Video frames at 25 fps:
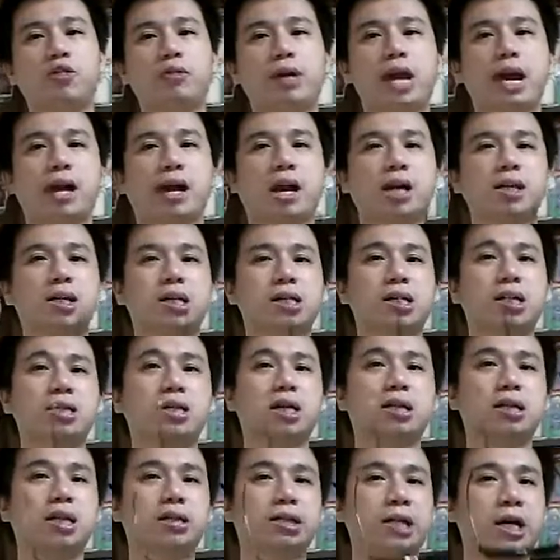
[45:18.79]

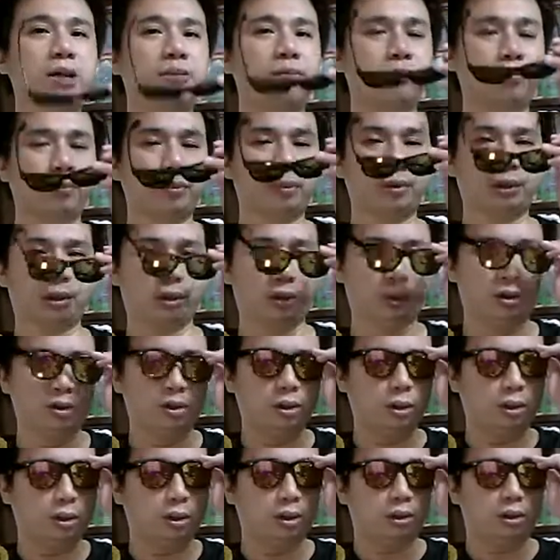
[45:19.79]
Okay,
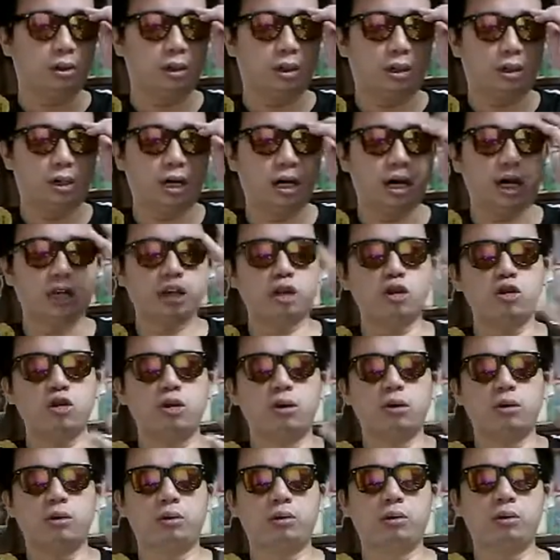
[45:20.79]
I think if
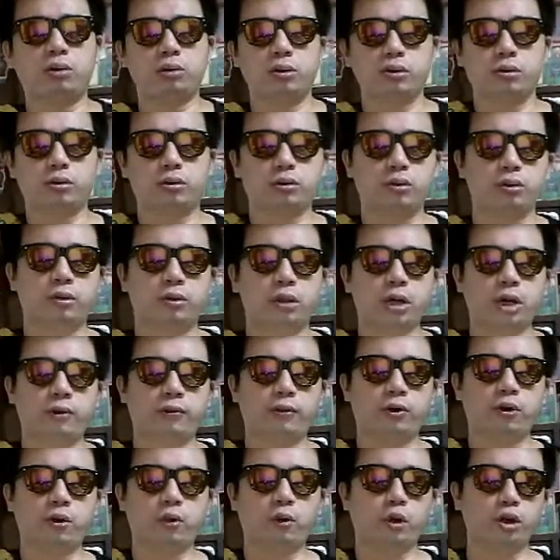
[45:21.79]
you
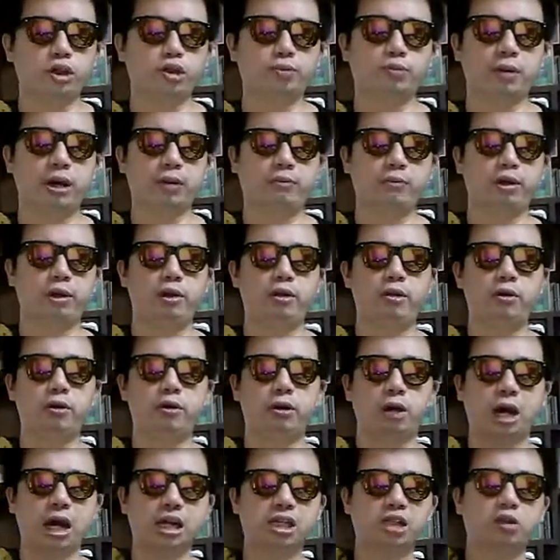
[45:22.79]
watch my video,
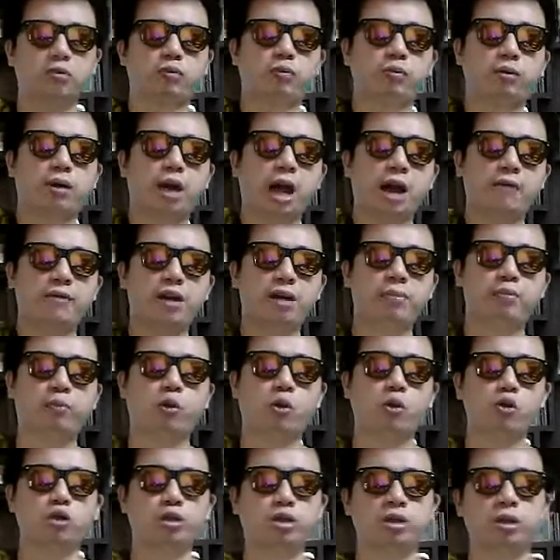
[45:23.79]
I will
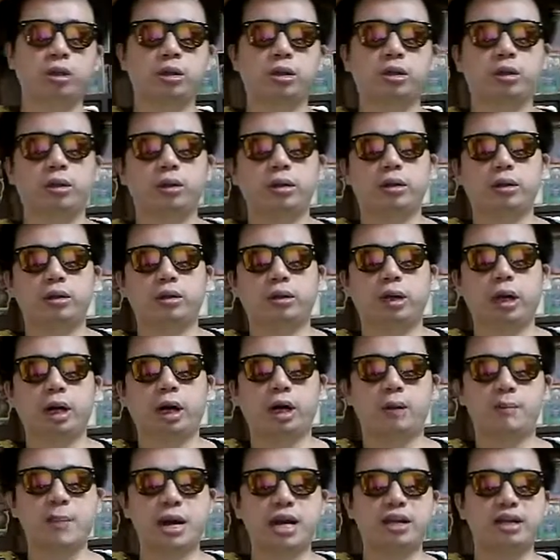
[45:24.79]
post
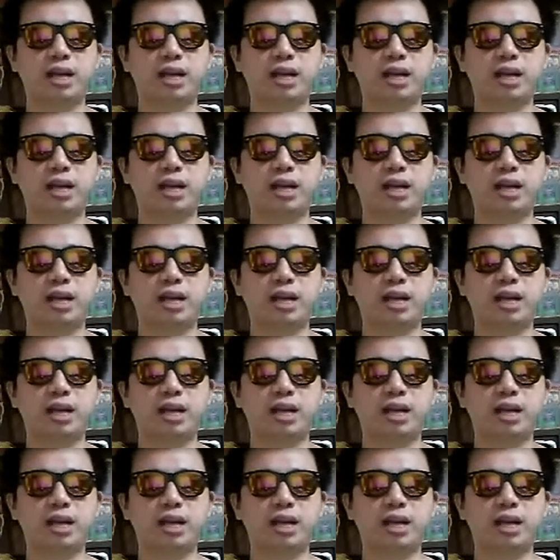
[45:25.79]
many